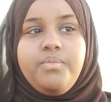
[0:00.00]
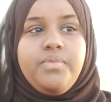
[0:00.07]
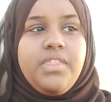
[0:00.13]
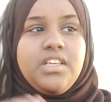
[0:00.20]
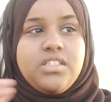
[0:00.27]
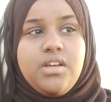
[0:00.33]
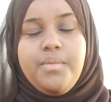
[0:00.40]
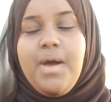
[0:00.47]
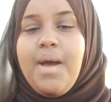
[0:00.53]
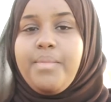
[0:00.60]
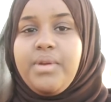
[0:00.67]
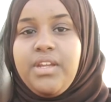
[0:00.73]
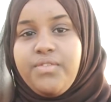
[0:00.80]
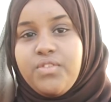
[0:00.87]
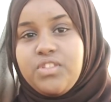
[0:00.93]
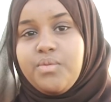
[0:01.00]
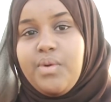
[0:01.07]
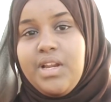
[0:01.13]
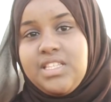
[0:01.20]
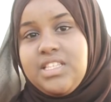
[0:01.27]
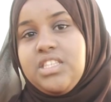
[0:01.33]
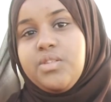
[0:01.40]
Things are happening for
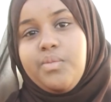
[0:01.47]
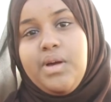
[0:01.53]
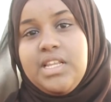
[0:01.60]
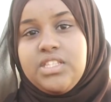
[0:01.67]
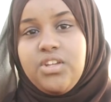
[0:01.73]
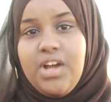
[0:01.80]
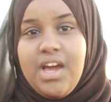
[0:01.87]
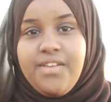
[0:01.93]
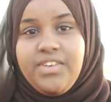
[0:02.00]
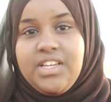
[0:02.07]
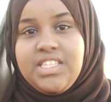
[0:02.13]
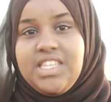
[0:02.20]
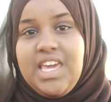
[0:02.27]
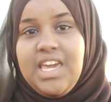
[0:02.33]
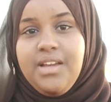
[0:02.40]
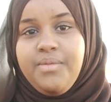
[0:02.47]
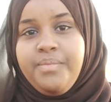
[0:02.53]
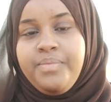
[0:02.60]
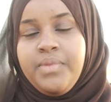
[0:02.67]
Somalis and Somalis are not having a say.